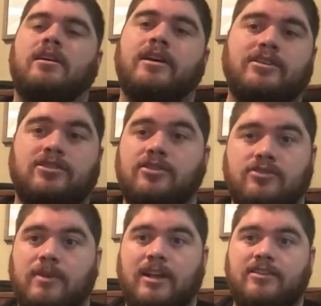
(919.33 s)
Okay, so those
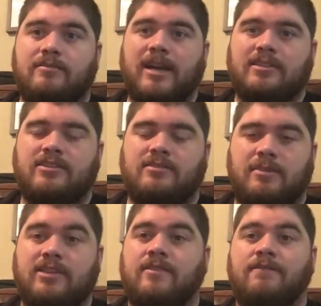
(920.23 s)
are relative maxes and
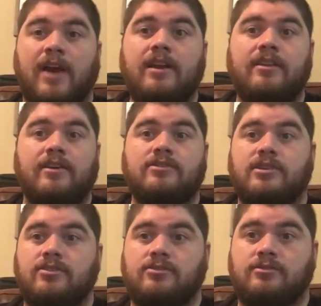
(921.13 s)
mins. Finding those
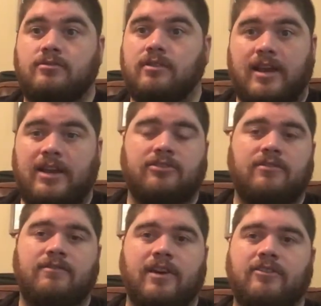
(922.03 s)
is
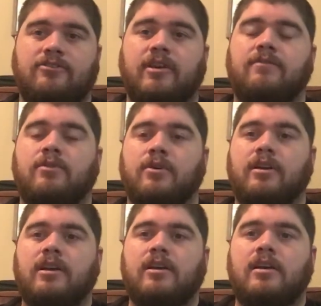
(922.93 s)
actually fairly straightforward.
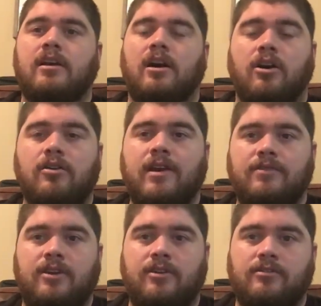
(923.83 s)
All you have
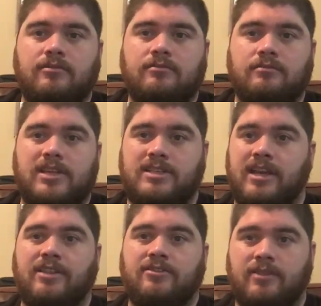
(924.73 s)
to do is
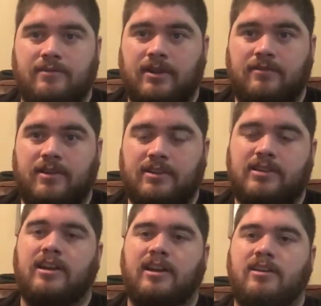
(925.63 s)
take the derivative and
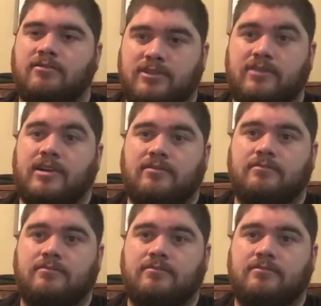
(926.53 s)
set it equal to 0.